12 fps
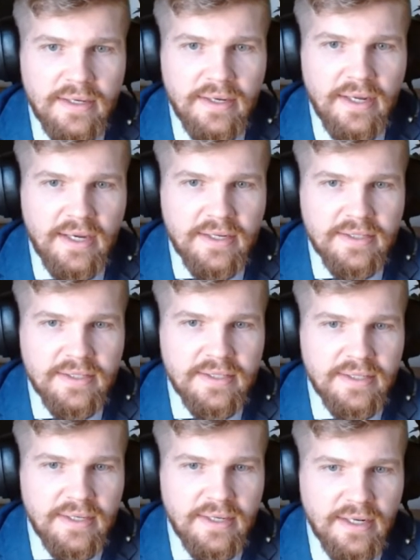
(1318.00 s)

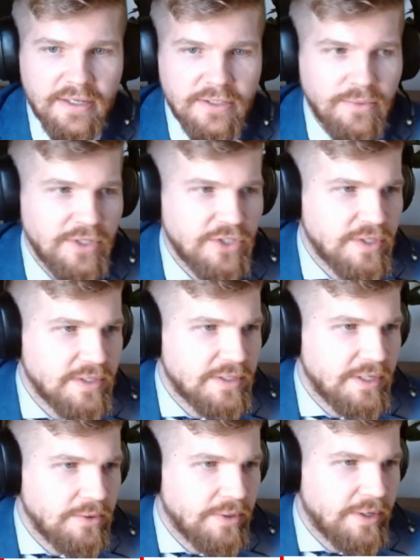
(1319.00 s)
Next, next questions.
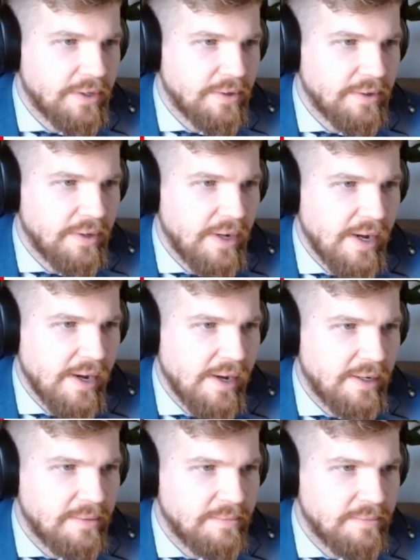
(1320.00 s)
Take a look here.
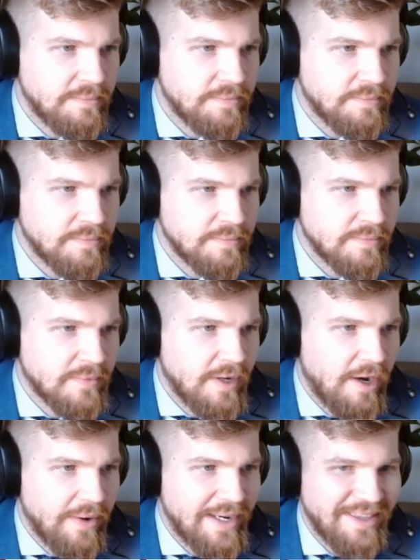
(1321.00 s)
Um,
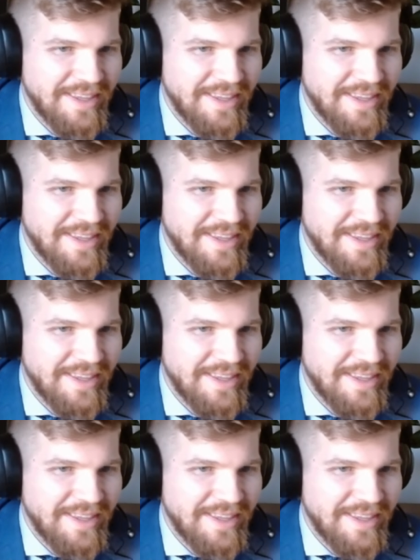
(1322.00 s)
all right,